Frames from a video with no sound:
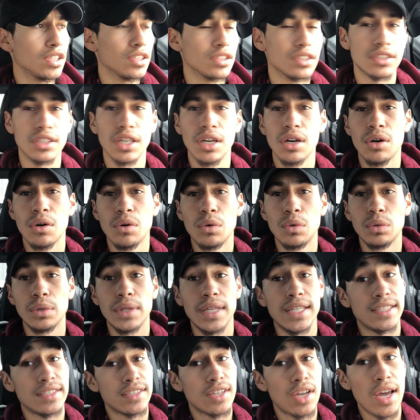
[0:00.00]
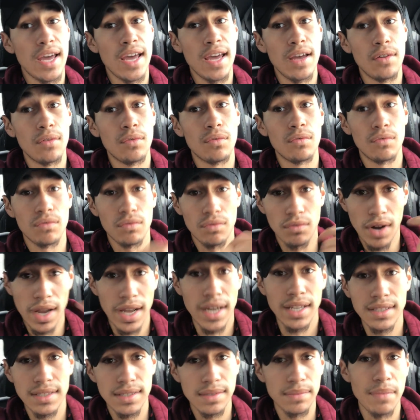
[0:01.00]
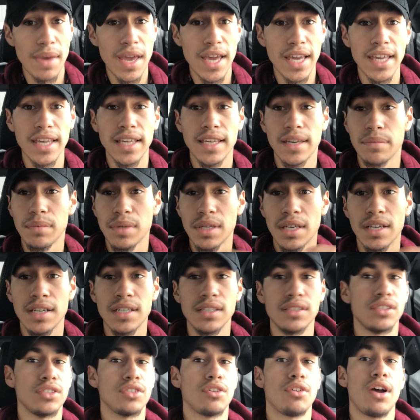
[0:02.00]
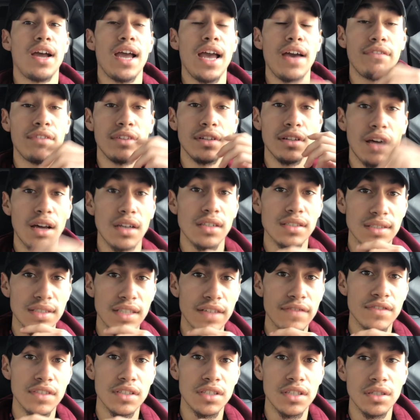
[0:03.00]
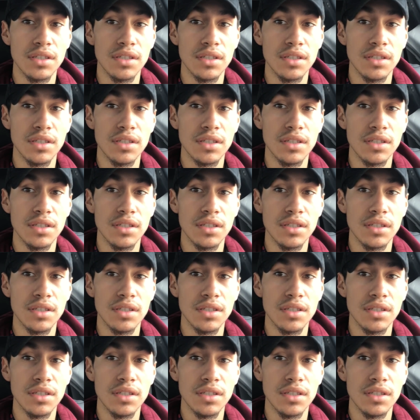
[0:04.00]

So let's get right into making it because I have a lot of stuff to